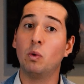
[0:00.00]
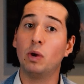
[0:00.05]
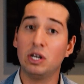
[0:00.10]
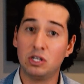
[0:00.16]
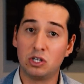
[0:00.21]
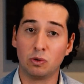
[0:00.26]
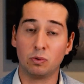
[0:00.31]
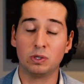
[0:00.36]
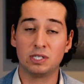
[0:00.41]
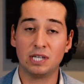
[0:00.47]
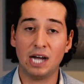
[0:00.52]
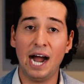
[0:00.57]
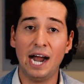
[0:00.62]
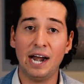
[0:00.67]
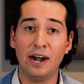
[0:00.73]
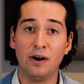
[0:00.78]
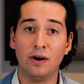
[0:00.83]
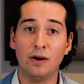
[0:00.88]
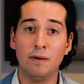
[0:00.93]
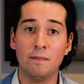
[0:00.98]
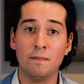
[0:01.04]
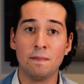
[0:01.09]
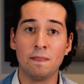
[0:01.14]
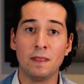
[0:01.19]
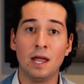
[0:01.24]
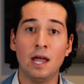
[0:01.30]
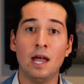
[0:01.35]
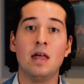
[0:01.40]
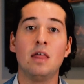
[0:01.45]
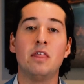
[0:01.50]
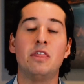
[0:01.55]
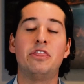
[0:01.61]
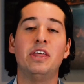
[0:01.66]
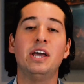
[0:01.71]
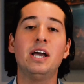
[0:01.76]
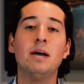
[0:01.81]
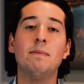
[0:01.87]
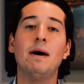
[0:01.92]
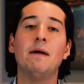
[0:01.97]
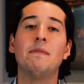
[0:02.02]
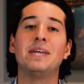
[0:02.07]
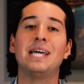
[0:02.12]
when to retire, think about